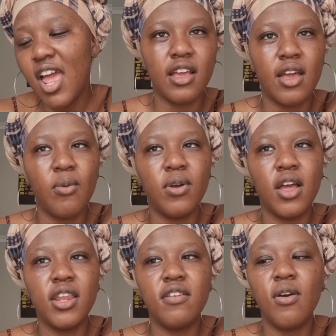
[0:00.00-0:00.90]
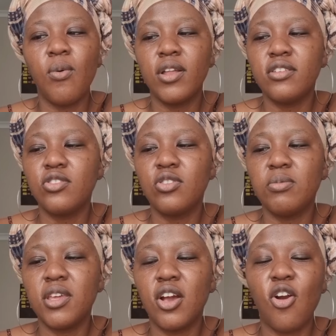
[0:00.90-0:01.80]
I never wanted to
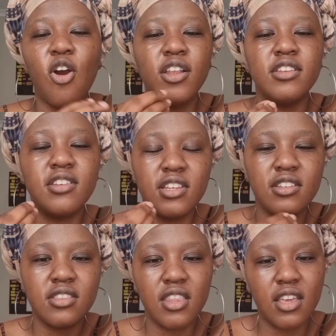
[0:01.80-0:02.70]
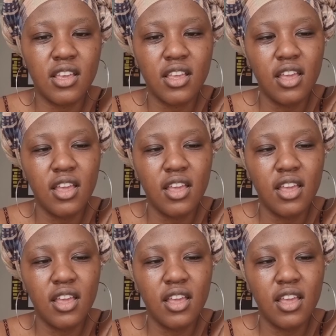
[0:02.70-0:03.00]
be a content thing,